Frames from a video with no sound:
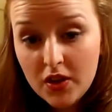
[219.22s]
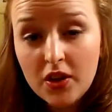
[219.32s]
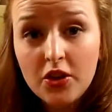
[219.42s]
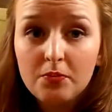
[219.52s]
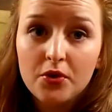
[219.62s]

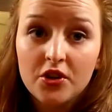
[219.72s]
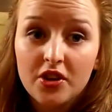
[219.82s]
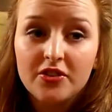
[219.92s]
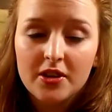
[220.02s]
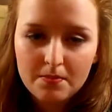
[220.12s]
Now this product
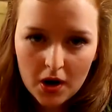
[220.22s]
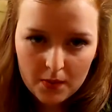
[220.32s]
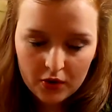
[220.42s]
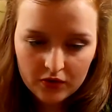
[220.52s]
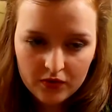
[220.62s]
I did
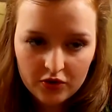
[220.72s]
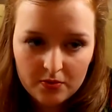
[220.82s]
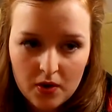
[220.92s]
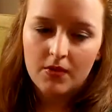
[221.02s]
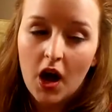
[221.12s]
buy because of the
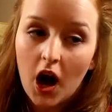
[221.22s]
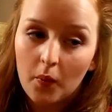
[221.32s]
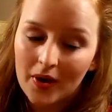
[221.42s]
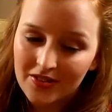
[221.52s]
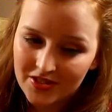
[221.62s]
smell.
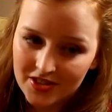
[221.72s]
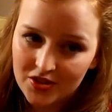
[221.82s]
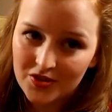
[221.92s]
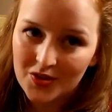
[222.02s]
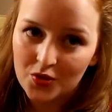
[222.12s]
I went
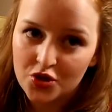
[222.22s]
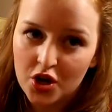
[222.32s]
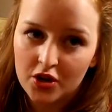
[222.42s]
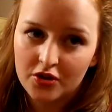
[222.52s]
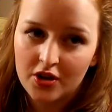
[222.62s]
into Neil's
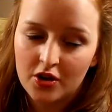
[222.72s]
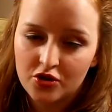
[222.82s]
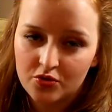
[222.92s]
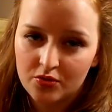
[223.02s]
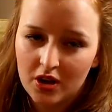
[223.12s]
Yard and
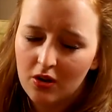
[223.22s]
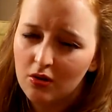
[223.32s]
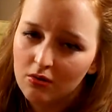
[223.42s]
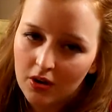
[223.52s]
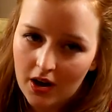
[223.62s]
I just was like,
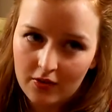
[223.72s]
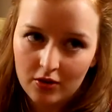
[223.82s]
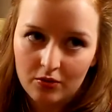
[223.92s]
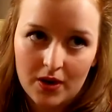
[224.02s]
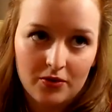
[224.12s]
oh, I'll have a
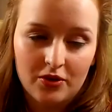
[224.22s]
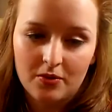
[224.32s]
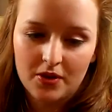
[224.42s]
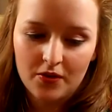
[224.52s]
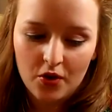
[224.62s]
look around to
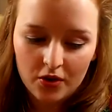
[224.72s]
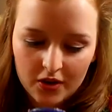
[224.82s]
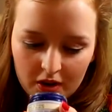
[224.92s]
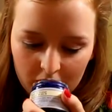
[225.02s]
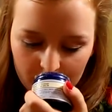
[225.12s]
see what they got,
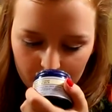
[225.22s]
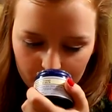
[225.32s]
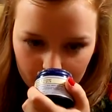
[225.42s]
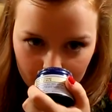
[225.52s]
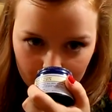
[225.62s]
and I
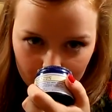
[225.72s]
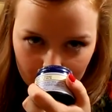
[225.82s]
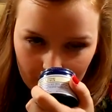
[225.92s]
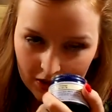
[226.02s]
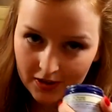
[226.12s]

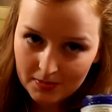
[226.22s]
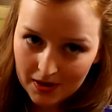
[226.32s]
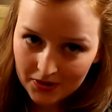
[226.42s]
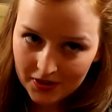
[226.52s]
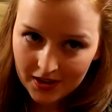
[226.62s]

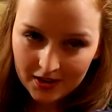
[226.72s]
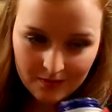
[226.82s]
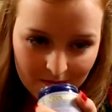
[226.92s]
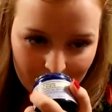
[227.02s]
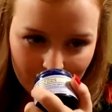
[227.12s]
smelled it
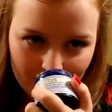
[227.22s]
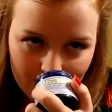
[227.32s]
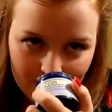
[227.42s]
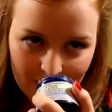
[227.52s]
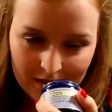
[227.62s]

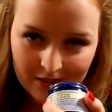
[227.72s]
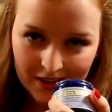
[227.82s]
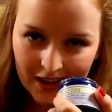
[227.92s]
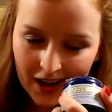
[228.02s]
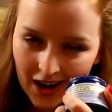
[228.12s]
and I was
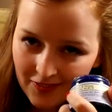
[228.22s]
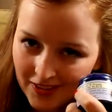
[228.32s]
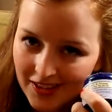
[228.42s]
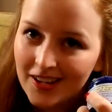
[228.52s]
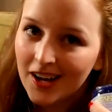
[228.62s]
like, I'm
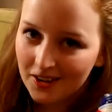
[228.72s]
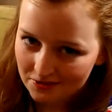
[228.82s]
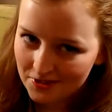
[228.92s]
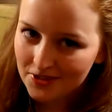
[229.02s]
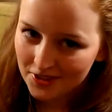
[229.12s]
in
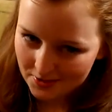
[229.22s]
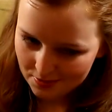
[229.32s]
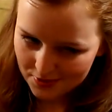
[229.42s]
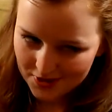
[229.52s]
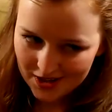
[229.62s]
love with this
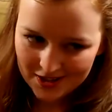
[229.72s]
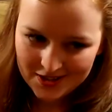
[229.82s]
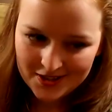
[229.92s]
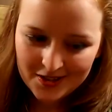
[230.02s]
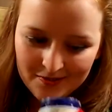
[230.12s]

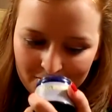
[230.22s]
product.